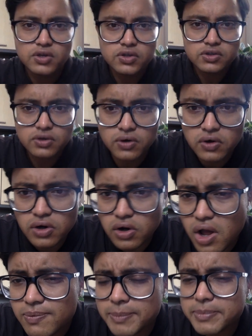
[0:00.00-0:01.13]
So,
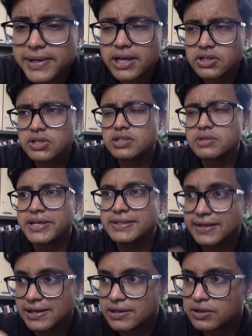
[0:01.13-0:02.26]
law of obligation is
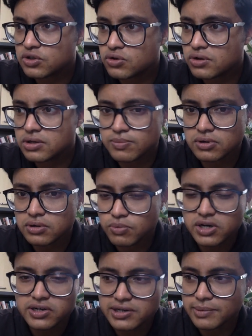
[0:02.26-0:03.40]
basically the
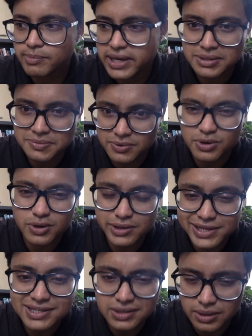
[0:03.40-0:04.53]
jurisprudential base for all
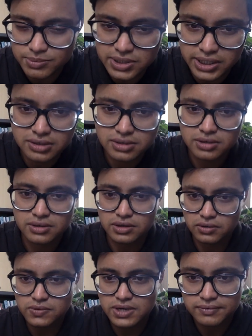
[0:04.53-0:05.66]
these subjects.
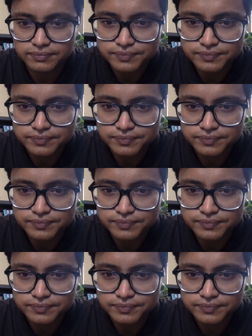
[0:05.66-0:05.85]
Okay.